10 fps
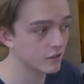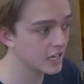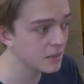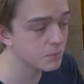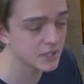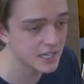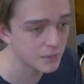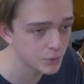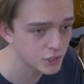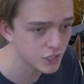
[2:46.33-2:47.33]
keep the
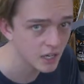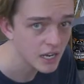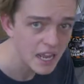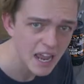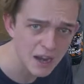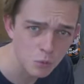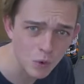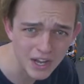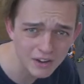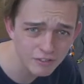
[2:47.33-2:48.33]
temperature at
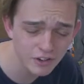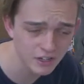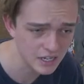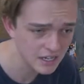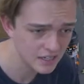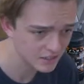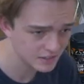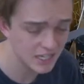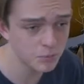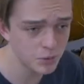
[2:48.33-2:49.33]
whatever
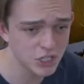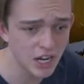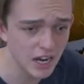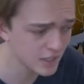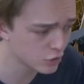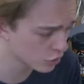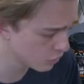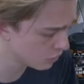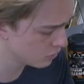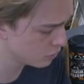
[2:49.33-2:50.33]
temperature I
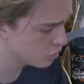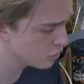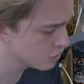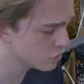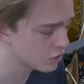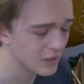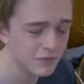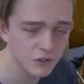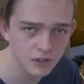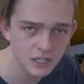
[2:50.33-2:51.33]
so choose to.
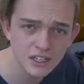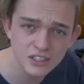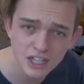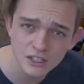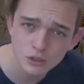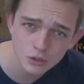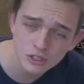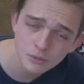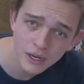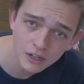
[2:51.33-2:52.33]
If you hear a chainsaw
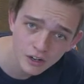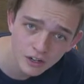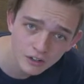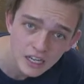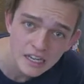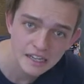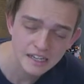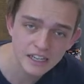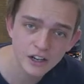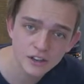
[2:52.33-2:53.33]
in the background,
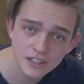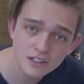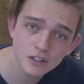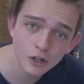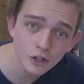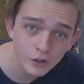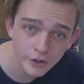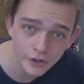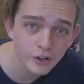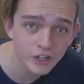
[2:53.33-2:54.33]
yeah, there's a lot
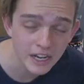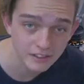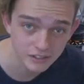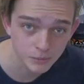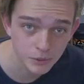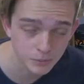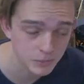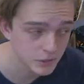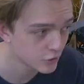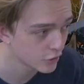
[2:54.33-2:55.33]
going on at the
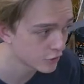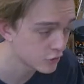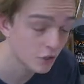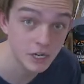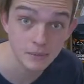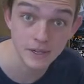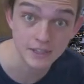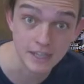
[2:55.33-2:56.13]
moment, so sorry about